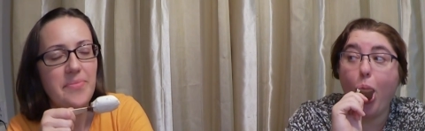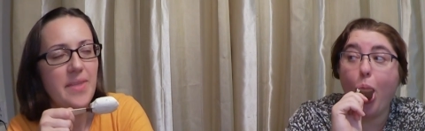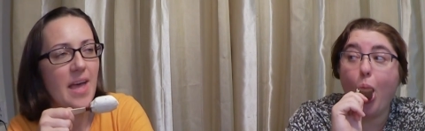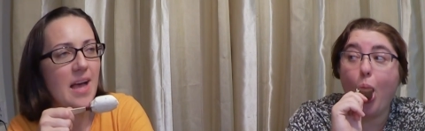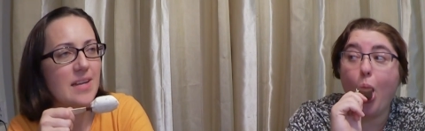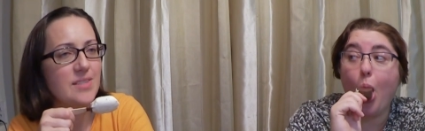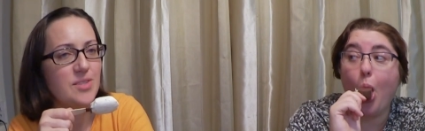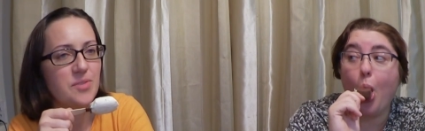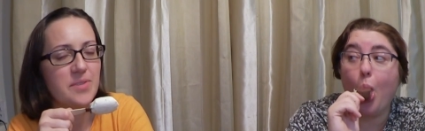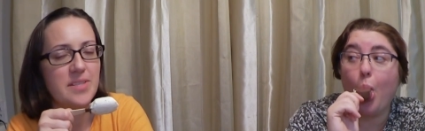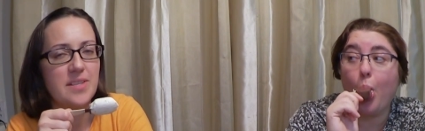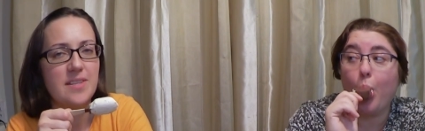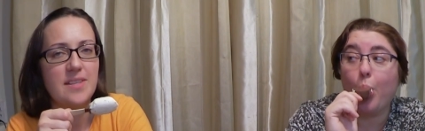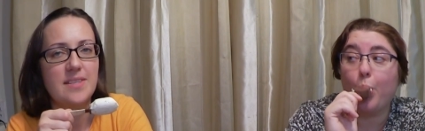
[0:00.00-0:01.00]
Speaker 1: Yeah, I told
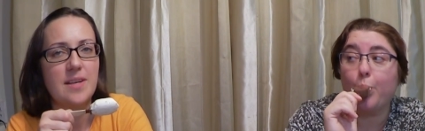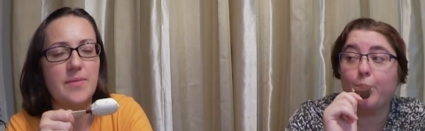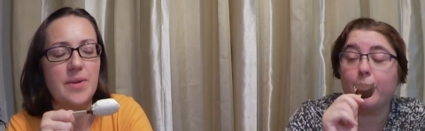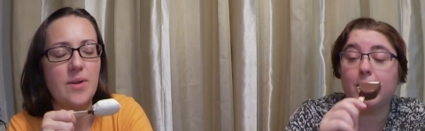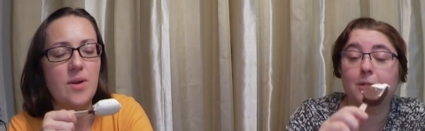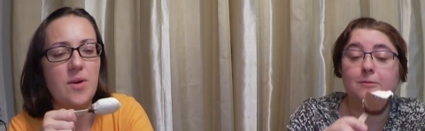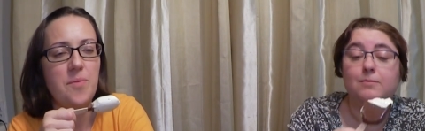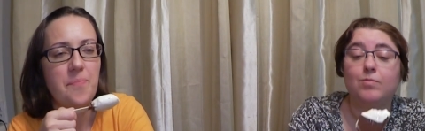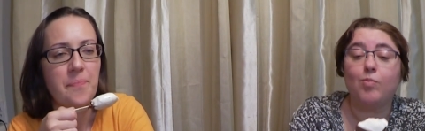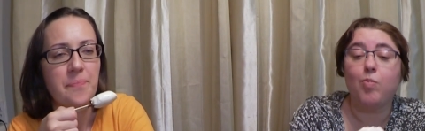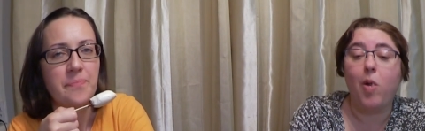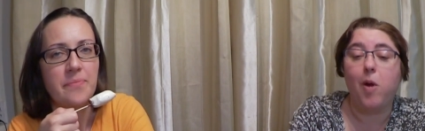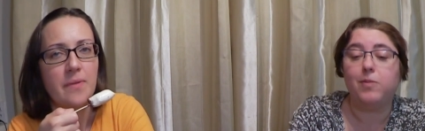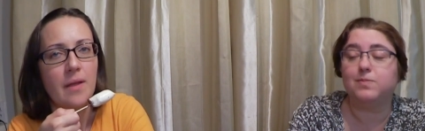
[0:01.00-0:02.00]
recently someone, oh,
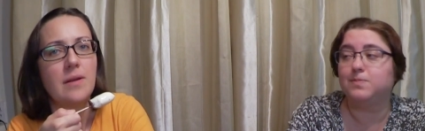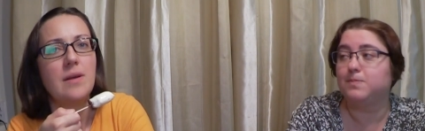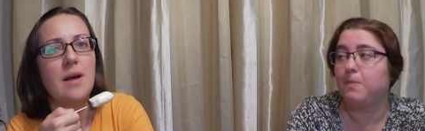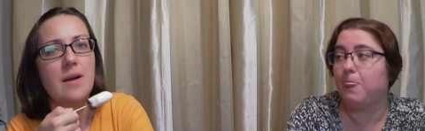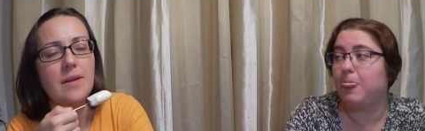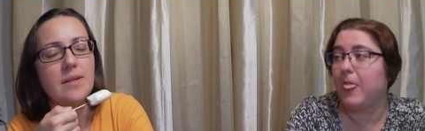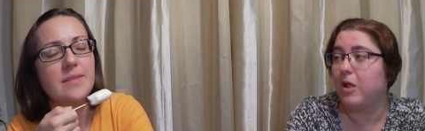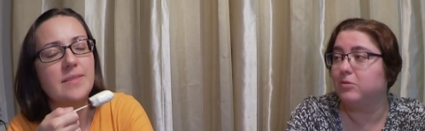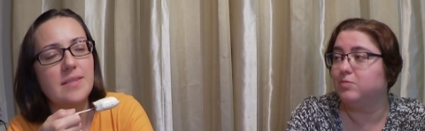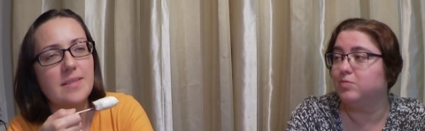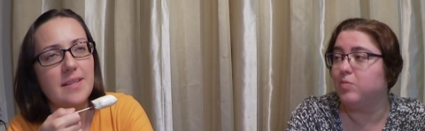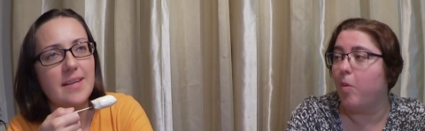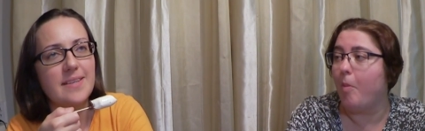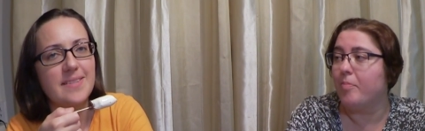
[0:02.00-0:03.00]
Ariel is
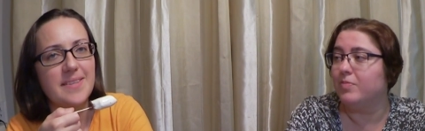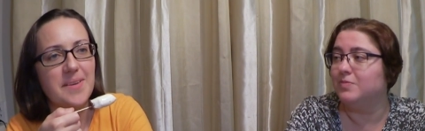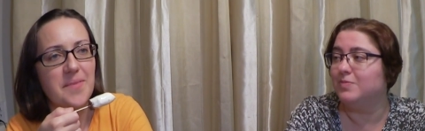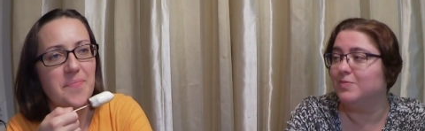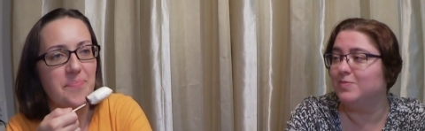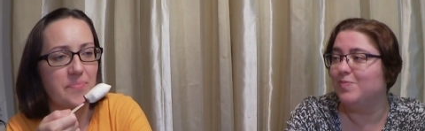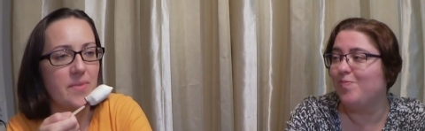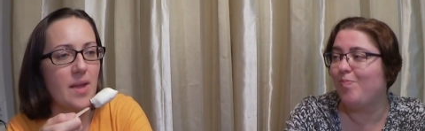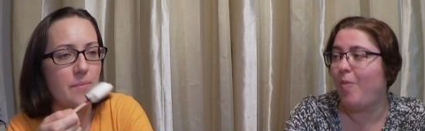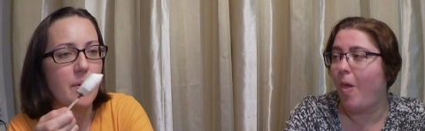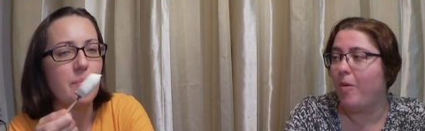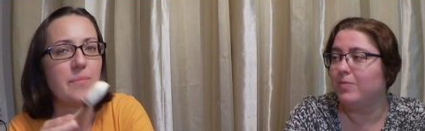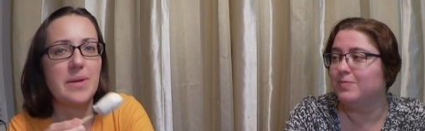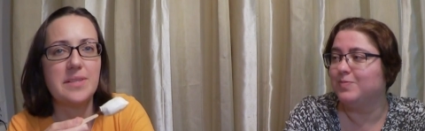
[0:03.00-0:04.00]
dyslexic.
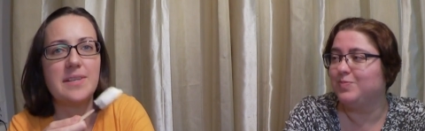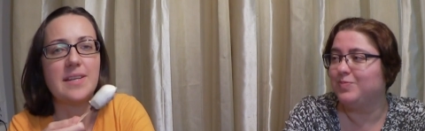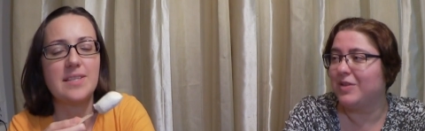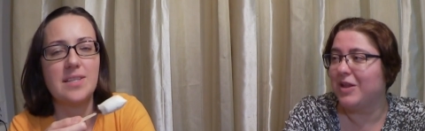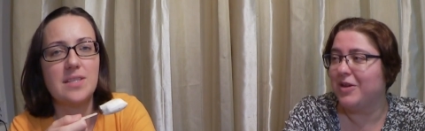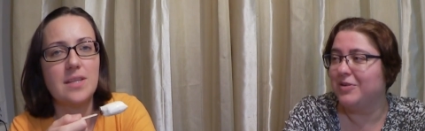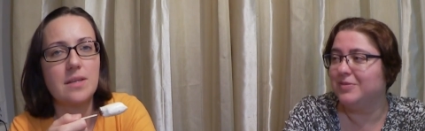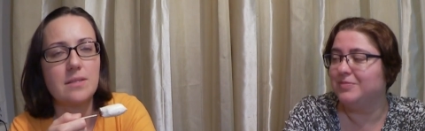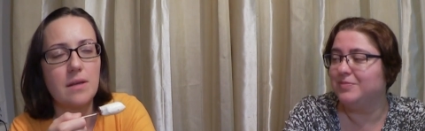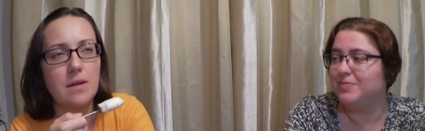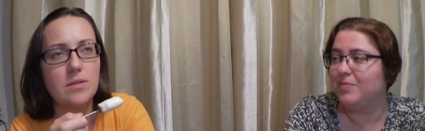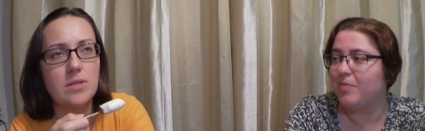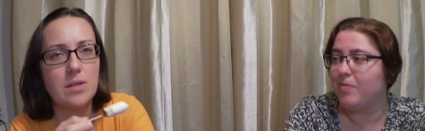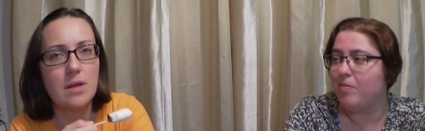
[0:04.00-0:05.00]
Like, but my son is
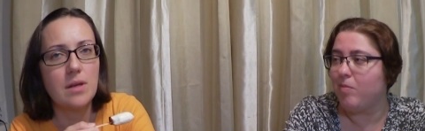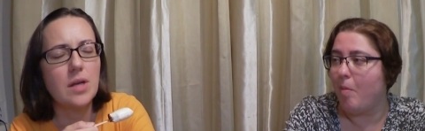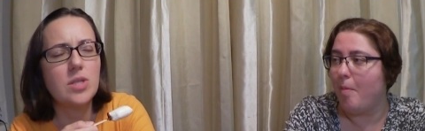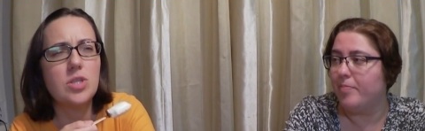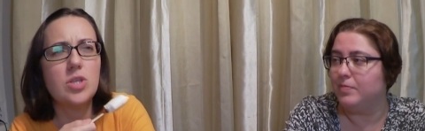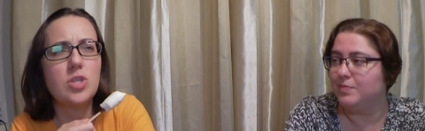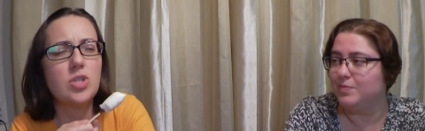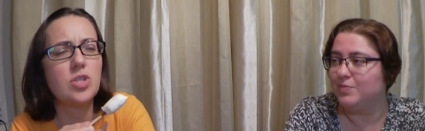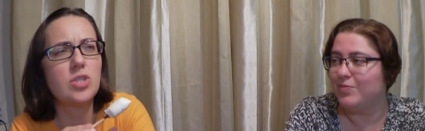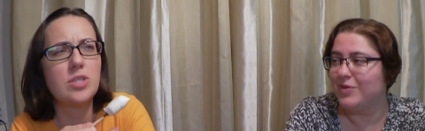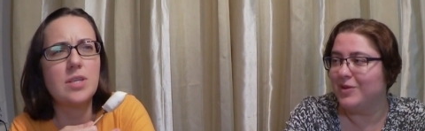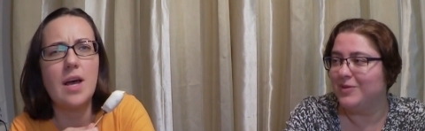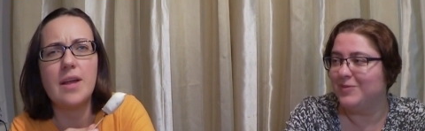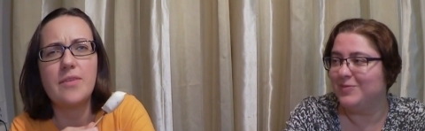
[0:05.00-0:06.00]
dyslexic. She's like, got
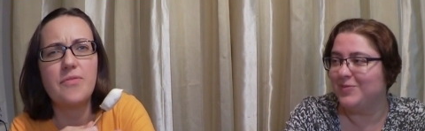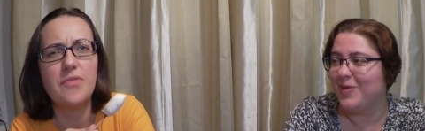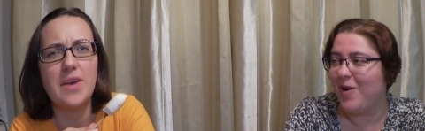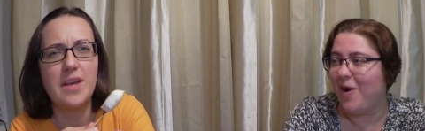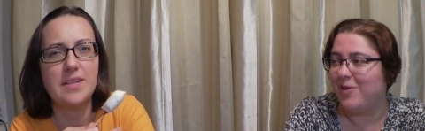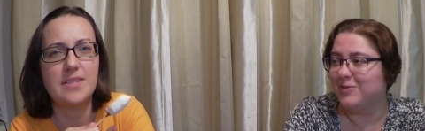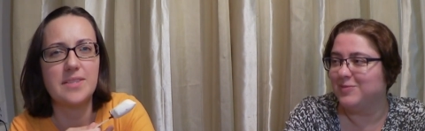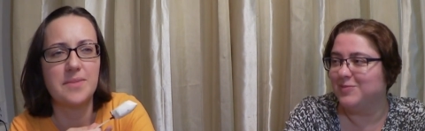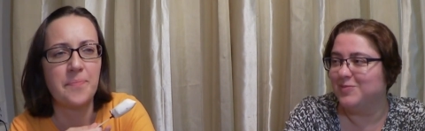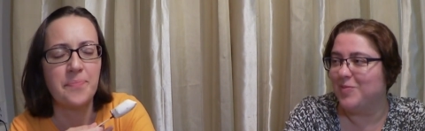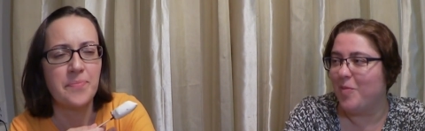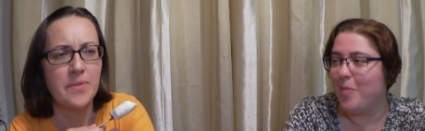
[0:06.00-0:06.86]
such face